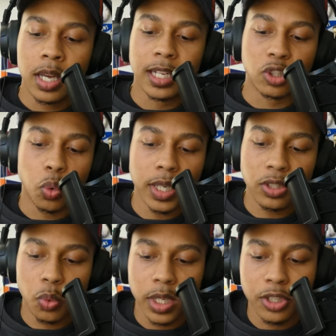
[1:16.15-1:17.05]
In
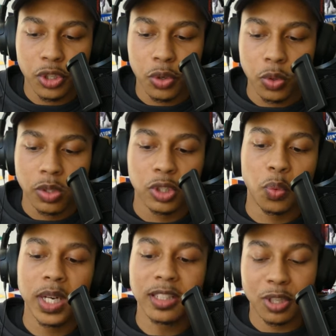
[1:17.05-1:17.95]
2022,
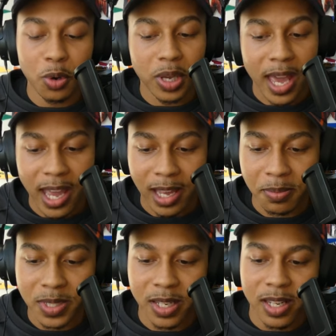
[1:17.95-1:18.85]
22
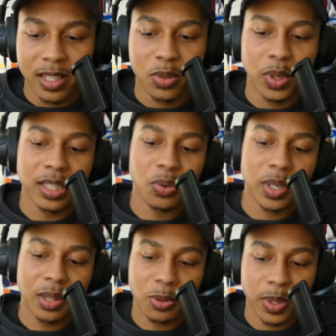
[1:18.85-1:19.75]
games.
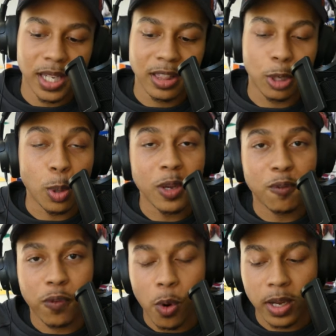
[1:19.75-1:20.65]
2023,
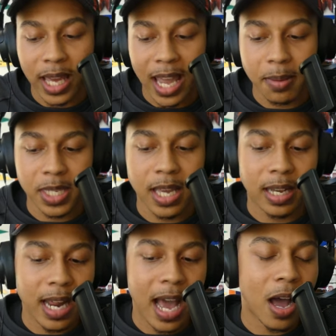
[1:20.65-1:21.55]
34 games.
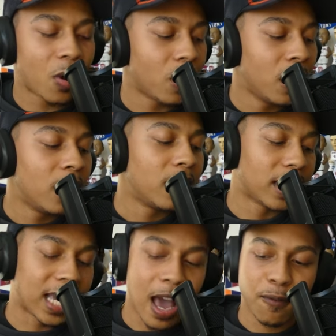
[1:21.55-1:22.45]
And now
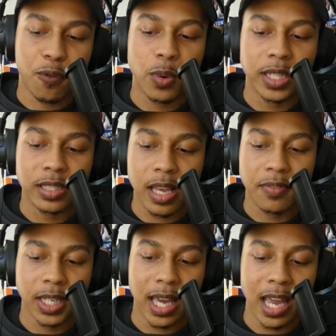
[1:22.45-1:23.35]
they got
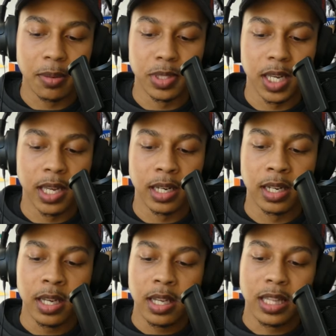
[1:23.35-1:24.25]
47 games
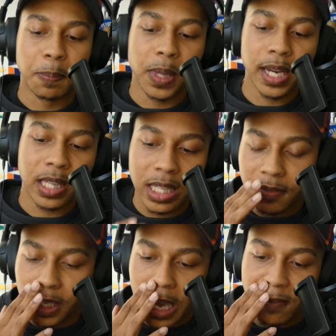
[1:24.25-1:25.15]
and they play the
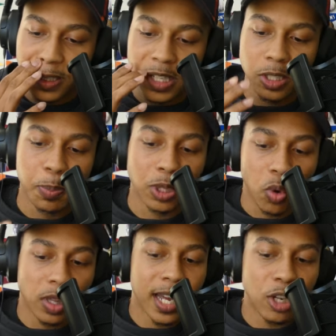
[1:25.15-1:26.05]
Cleveland Cavaliers, but the
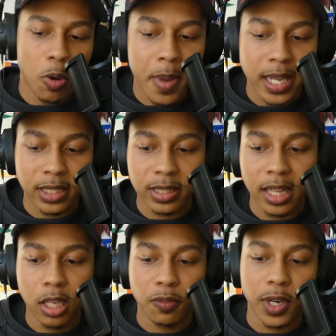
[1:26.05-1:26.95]
Orlando Magic,
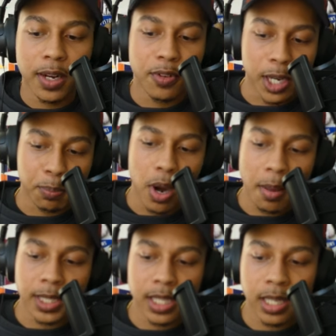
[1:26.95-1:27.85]
they look very, very
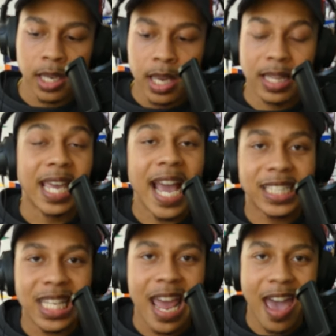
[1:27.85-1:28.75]
promising and they
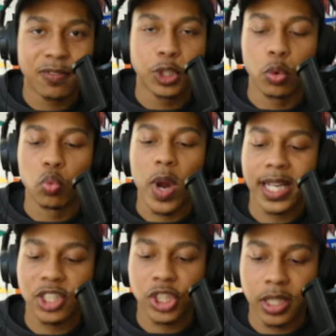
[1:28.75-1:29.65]
actually have
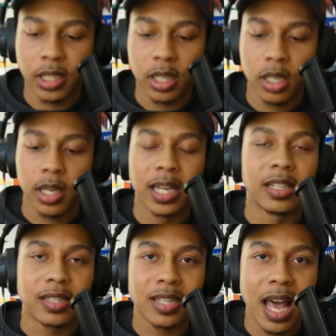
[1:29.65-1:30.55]
direction
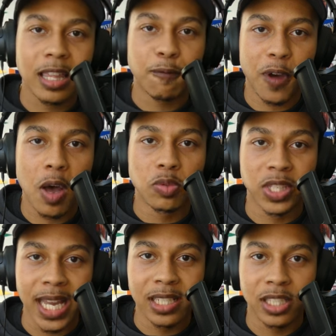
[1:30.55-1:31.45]
and a solid
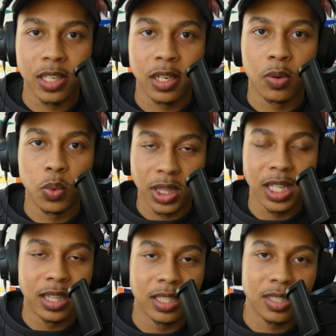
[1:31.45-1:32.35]
foundation
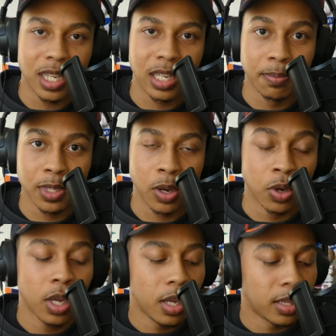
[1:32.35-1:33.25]
within this team.
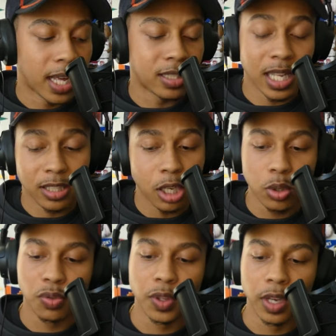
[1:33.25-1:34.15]
So that that's
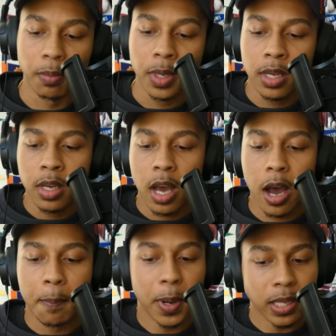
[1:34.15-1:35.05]
huge for them.
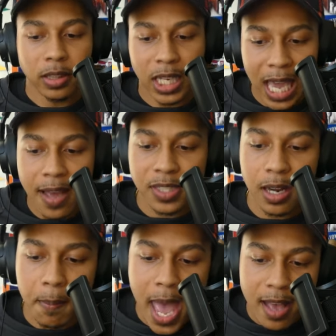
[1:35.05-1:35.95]
Um, but the Cavs
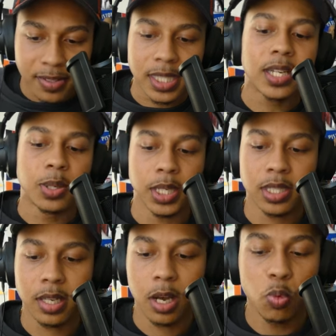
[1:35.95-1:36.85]
and the Mavs
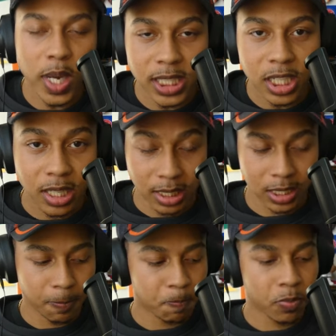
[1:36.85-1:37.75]
series,
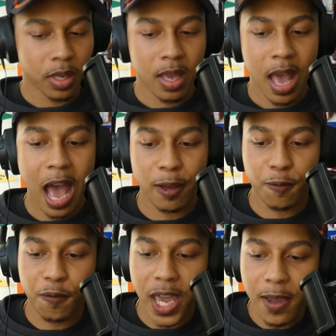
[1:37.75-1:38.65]
originally, I
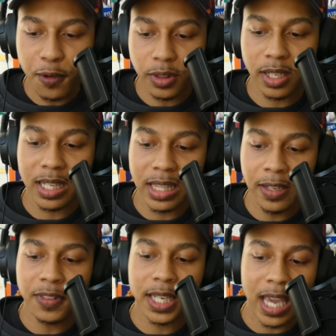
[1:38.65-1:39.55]
favored the
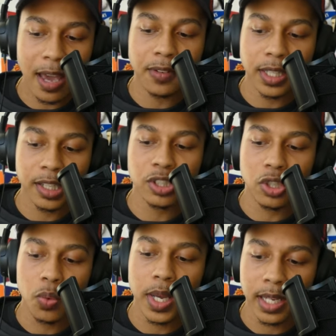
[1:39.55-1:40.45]
Cleveland Cavaliers
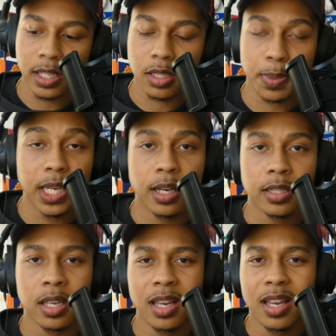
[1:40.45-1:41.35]
to win this
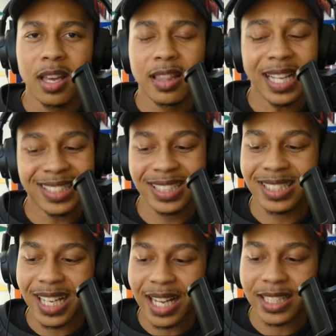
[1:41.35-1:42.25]
because that's a
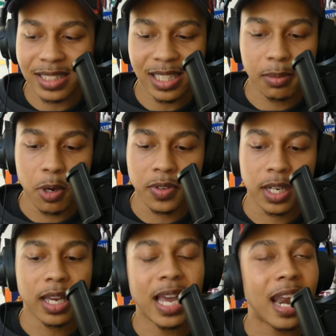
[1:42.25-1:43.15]
solid team over
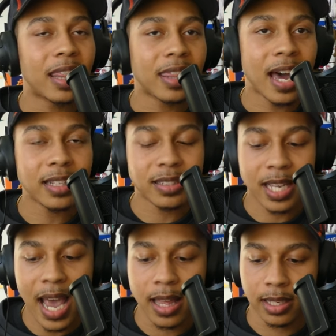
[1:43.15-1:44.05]
there. They got a lot of
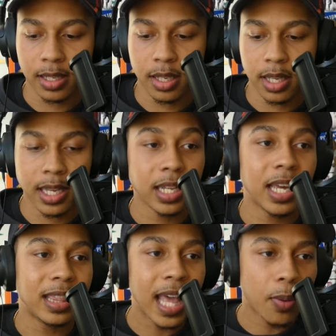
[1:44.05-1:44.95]
talent. And,
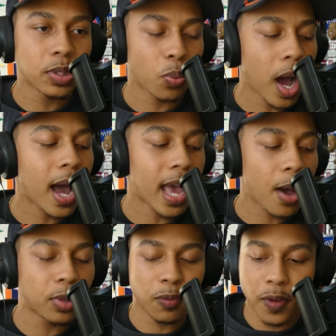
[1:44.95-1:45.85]
and that was why
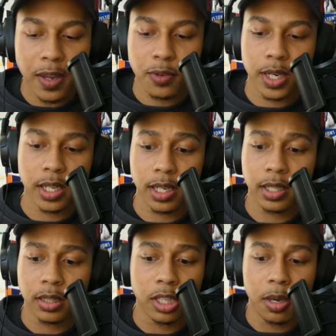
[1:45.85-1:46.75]
I was
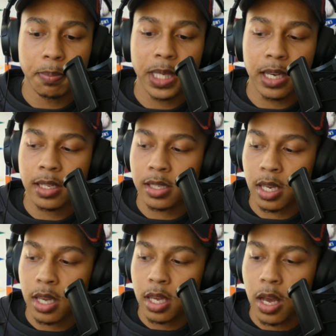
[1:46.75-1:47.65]
favoring them because
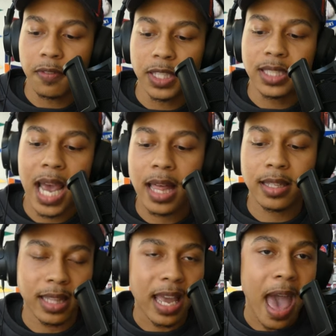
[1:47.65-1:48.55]
of the
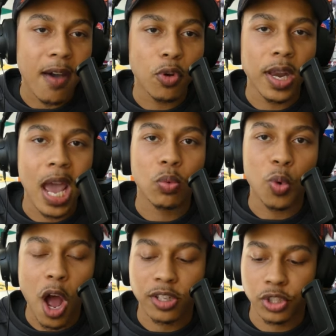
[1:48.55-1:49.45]
talent they have on that
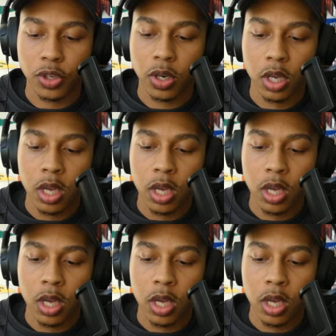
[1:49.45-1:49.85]
roster.